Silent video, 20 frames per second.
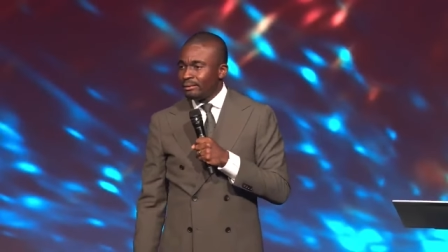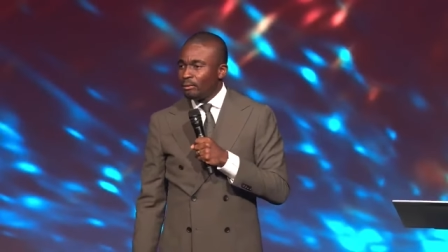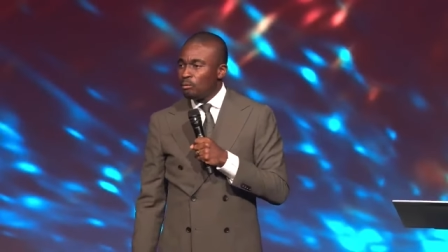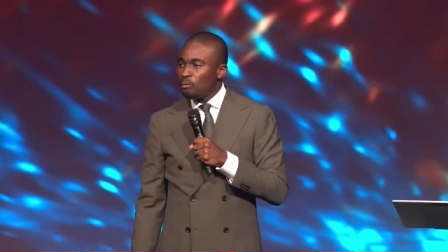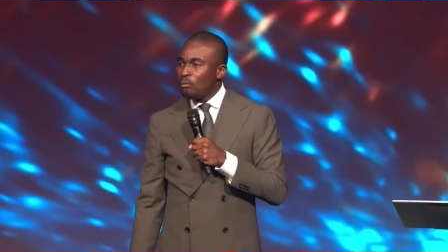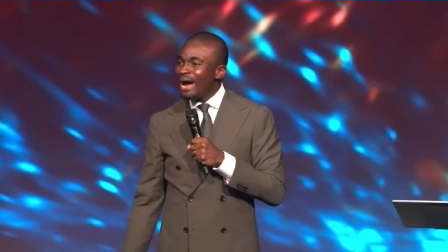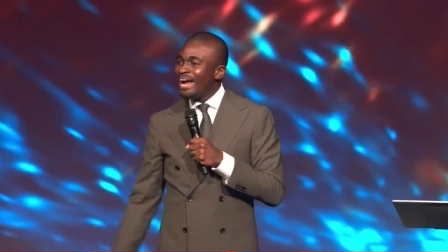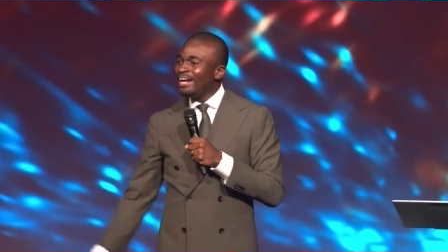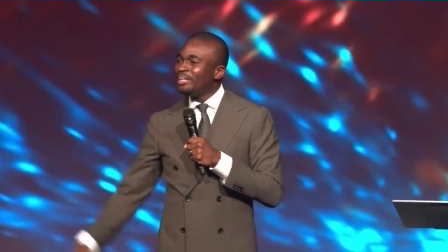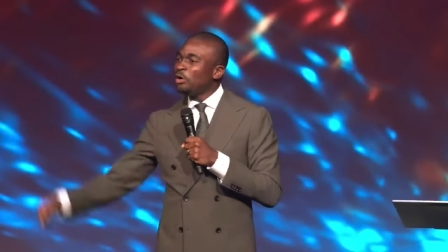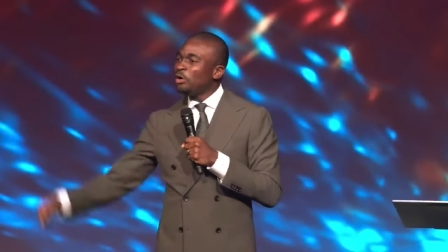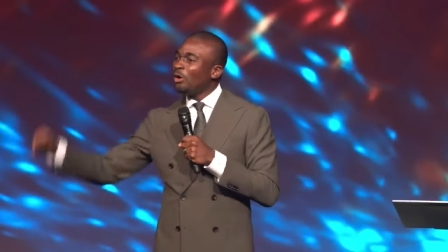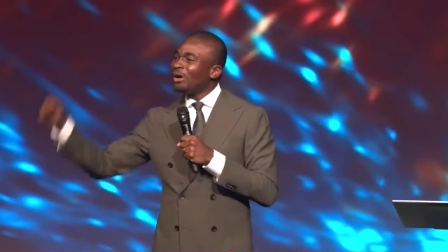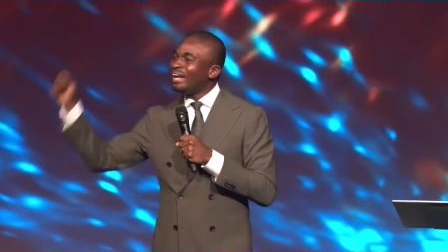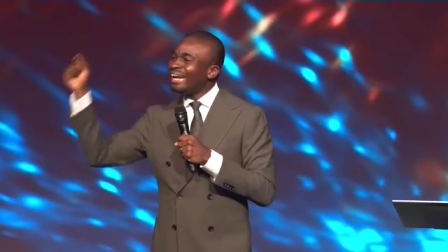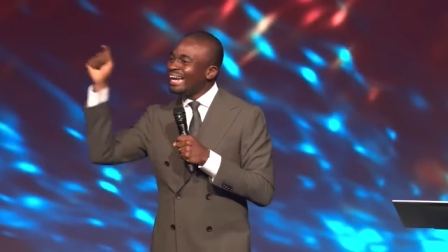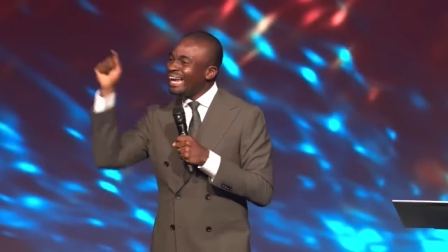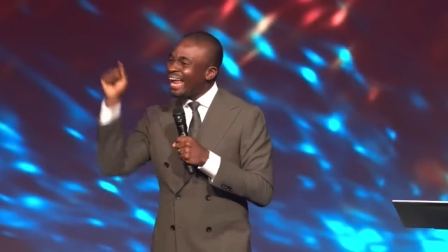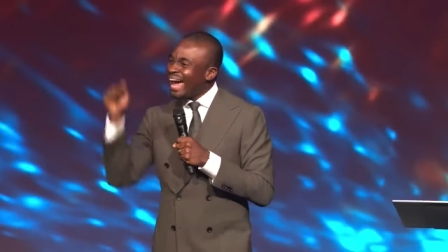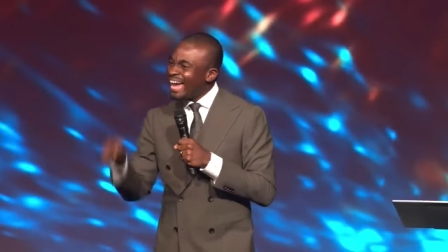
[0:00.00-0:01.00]
When your
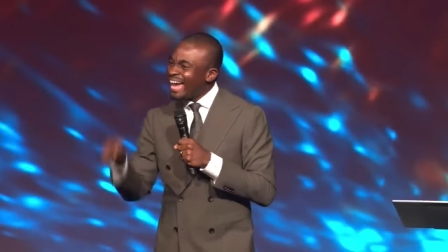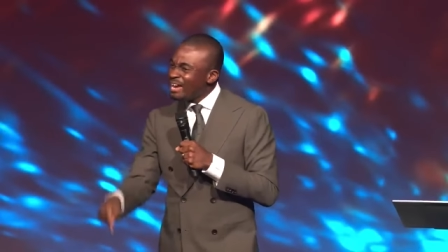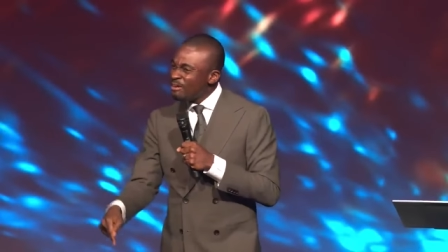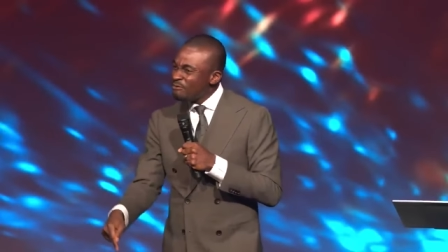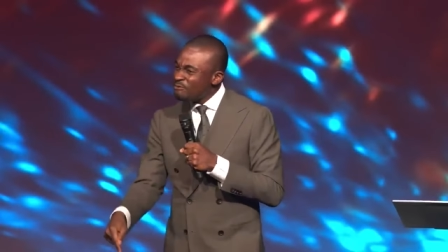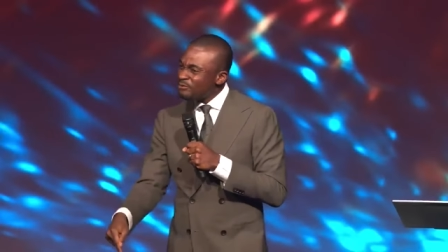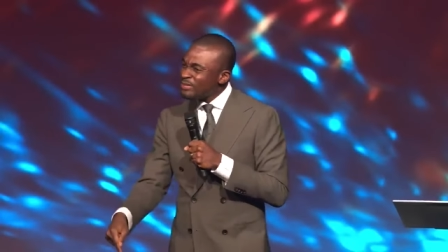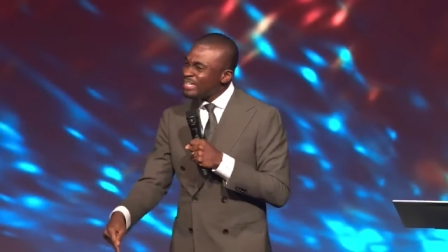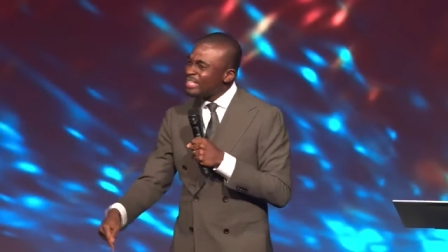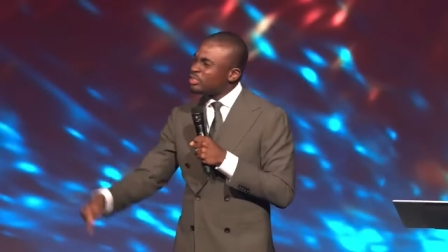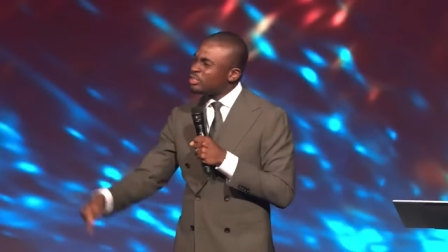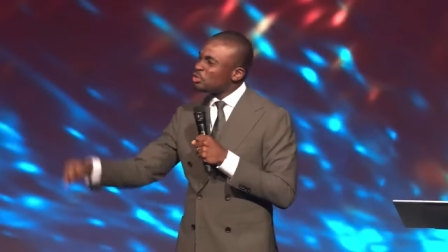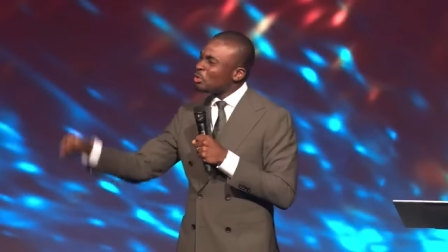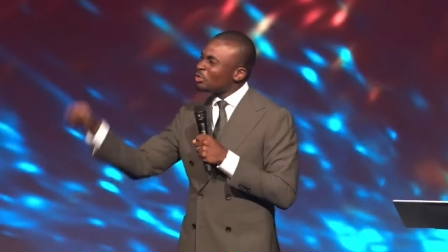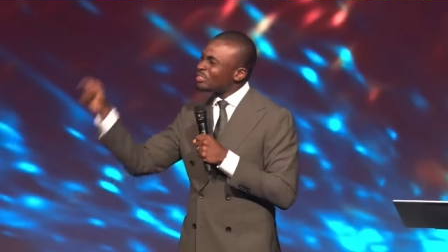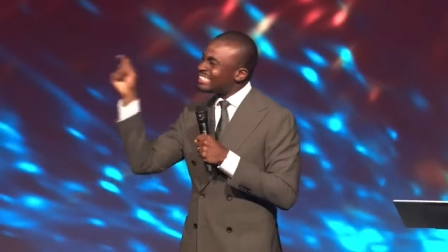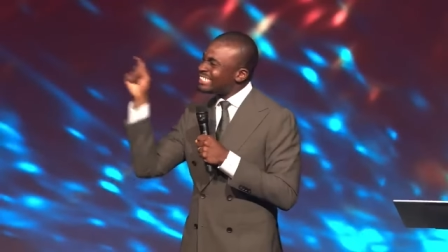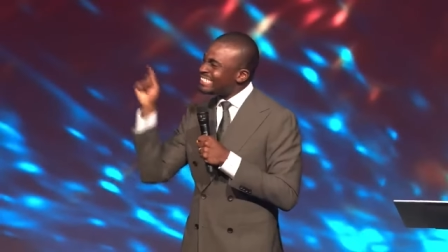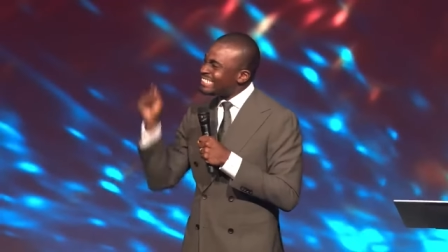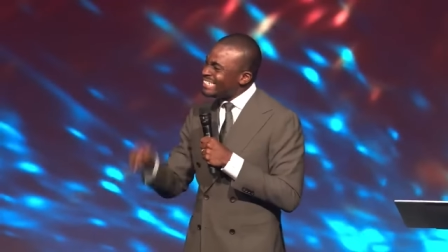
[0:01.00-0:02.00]
life is
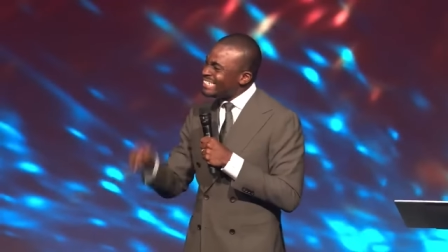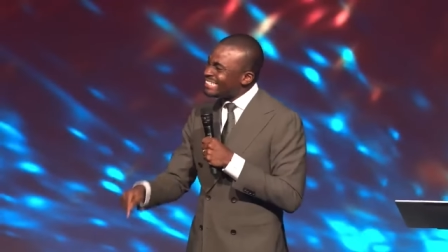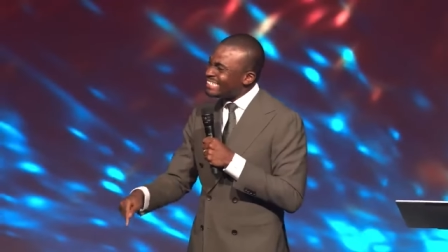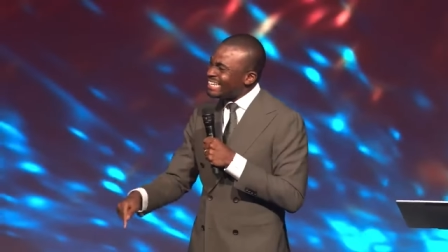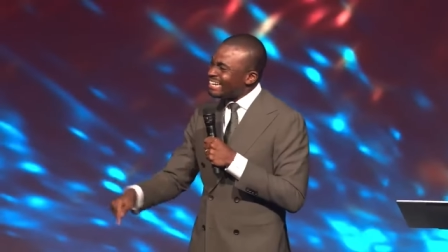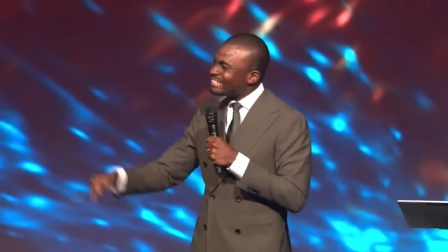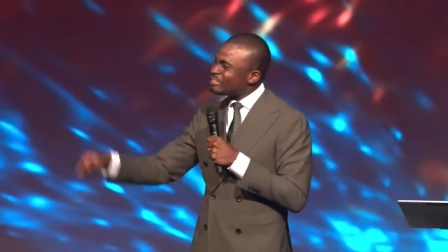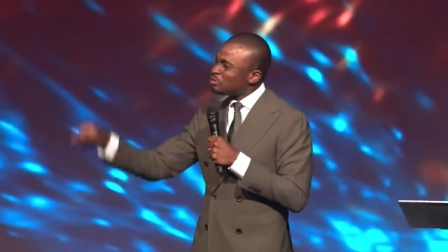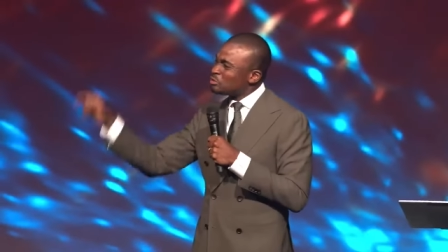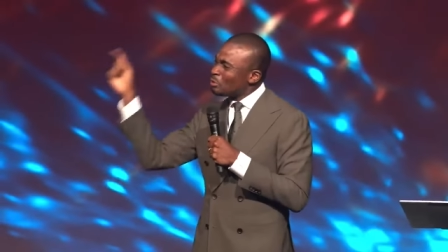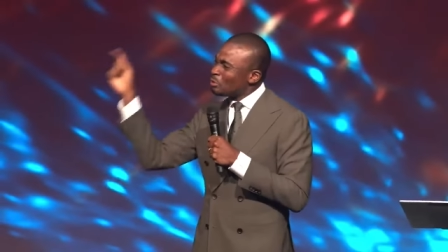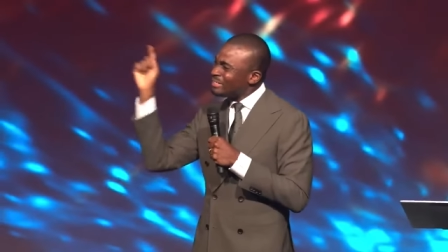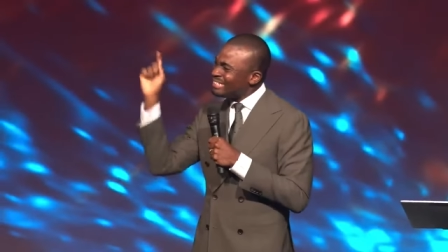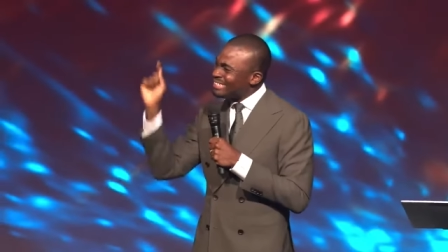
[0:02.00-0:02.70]
your seed, there is no